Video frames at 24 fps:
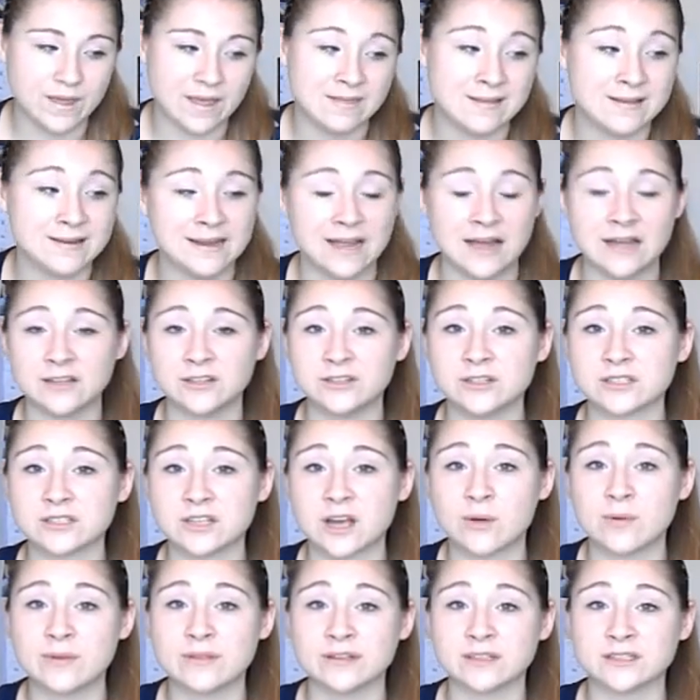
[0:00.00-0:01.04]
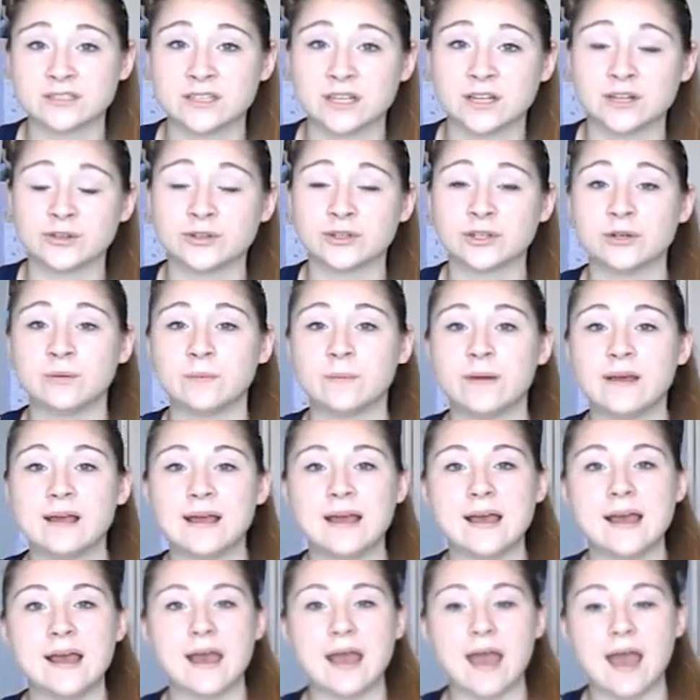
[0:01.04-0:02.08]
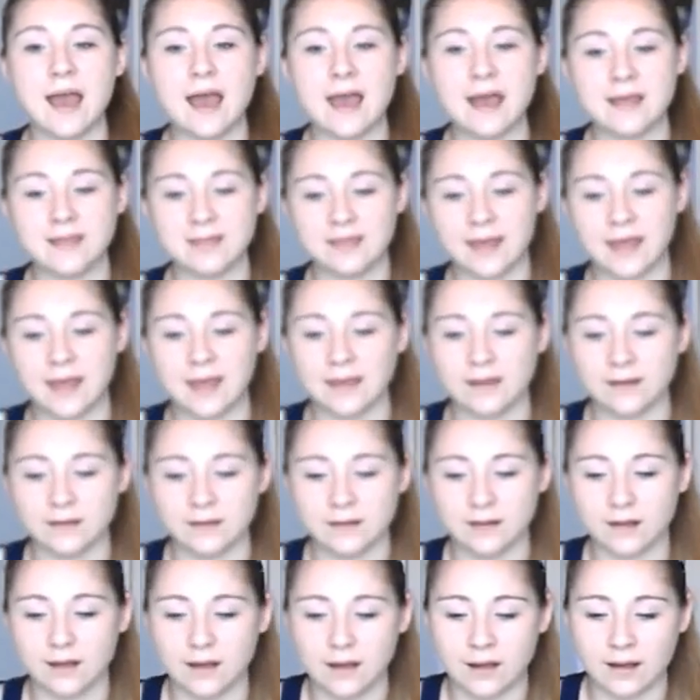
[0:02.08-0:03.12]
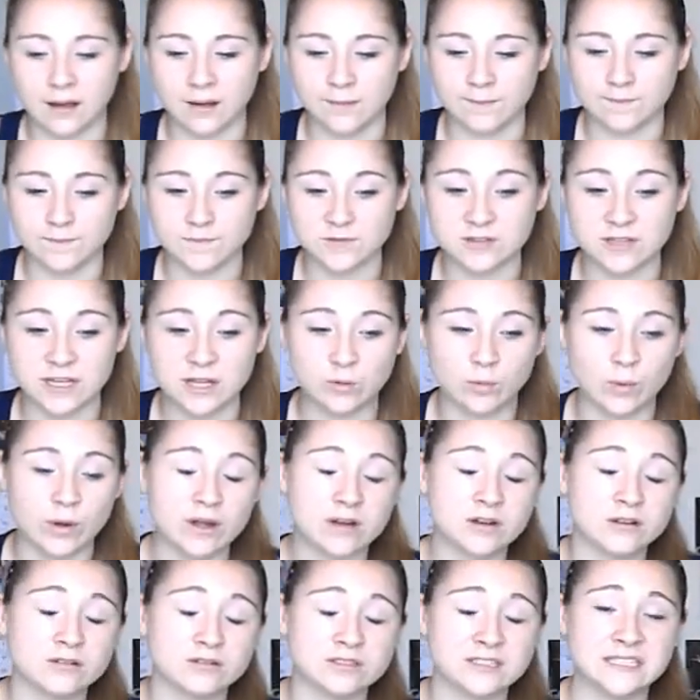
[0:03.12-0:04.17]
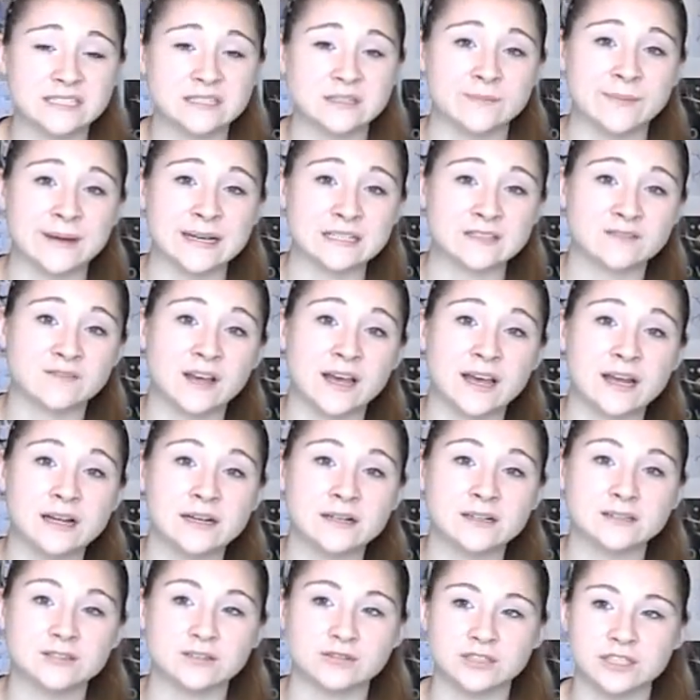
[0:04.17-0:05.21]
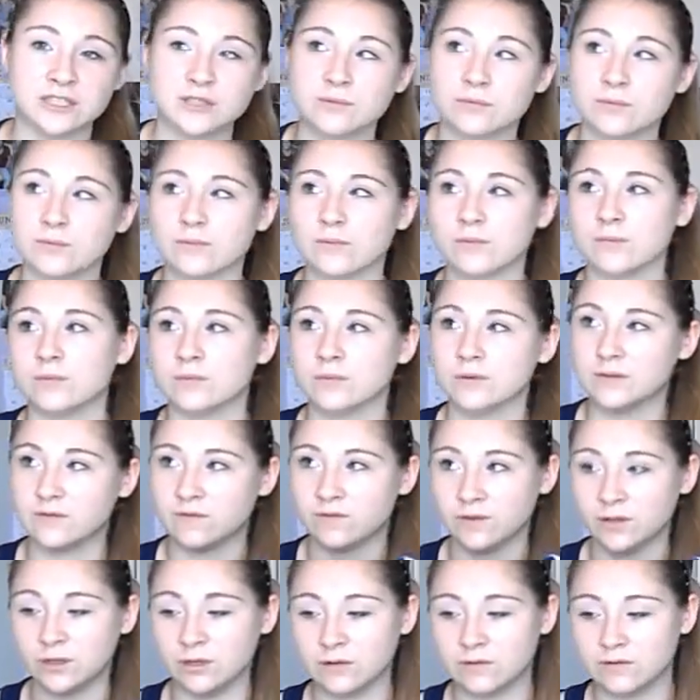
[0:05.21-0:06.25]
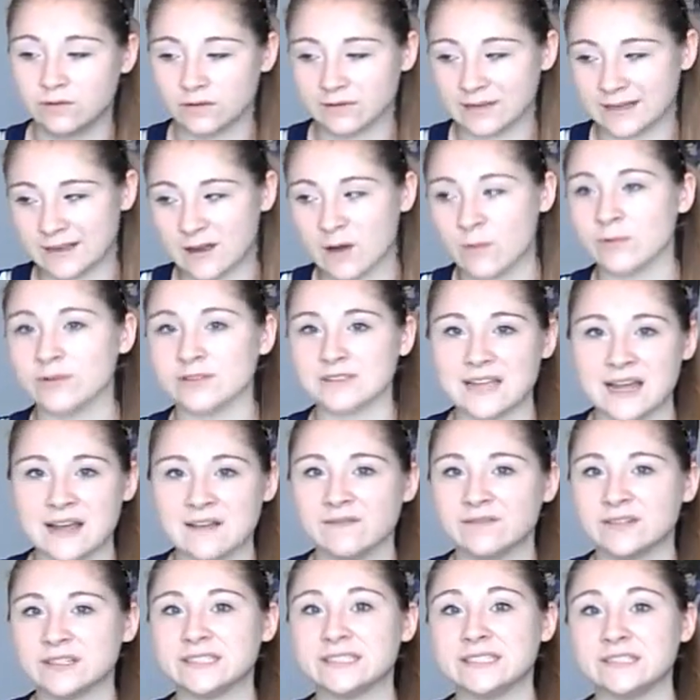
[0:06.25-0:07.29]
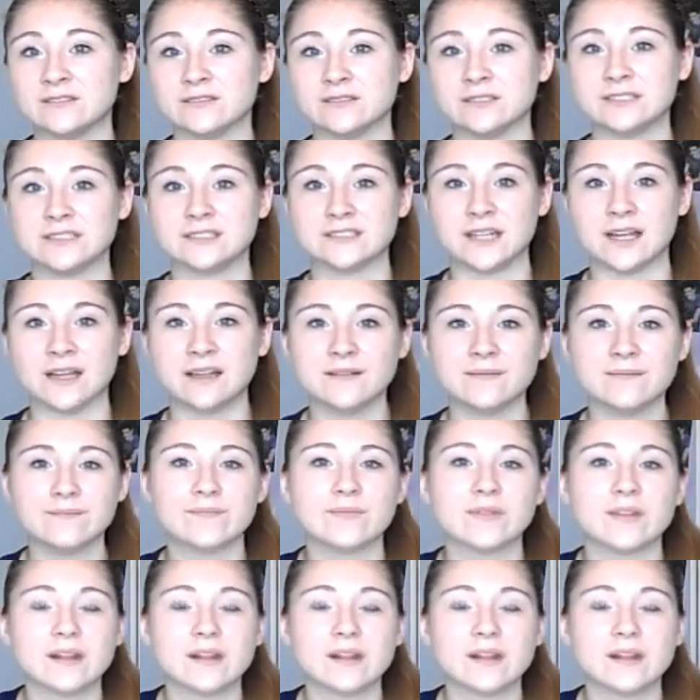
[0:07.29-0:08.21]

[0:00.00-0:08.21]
And then yeah, you just got with your stunt group. And then, so like one girl, she's the best flyer, so she flew for like almost every single stunt.